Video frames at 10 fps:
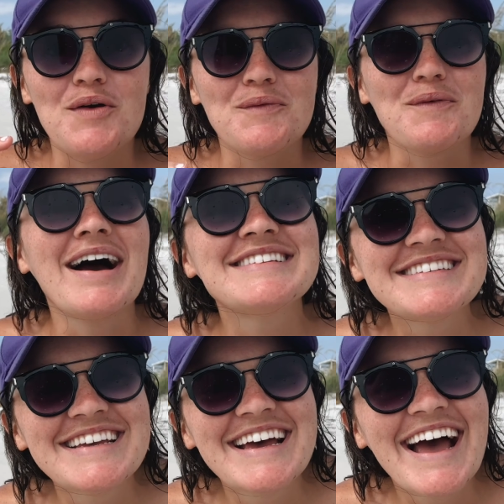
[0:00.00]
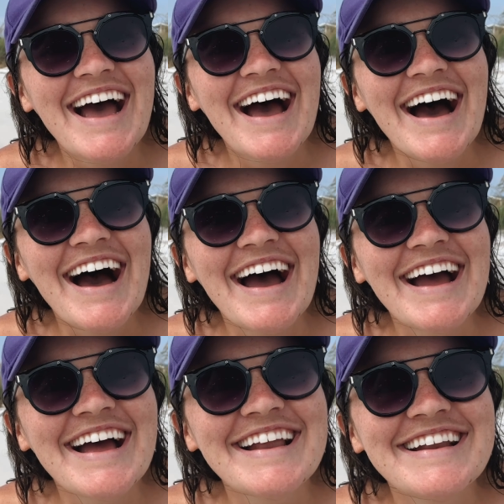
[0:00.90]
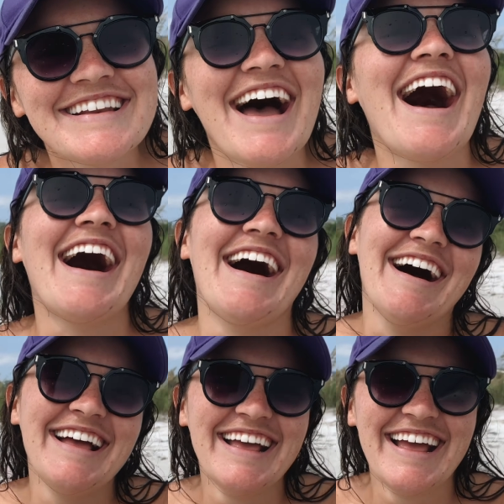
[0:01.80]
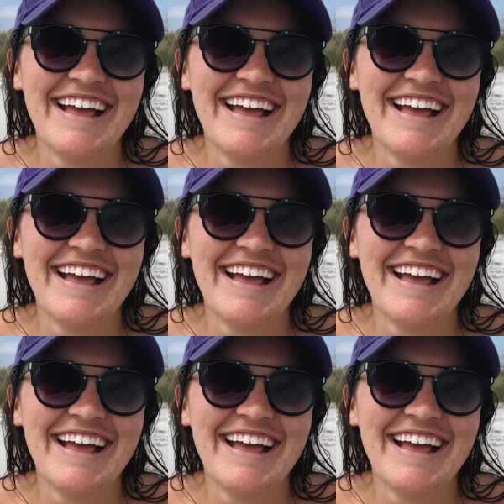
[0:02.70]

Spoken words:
Florida Beach Tour, where I'm hunting down the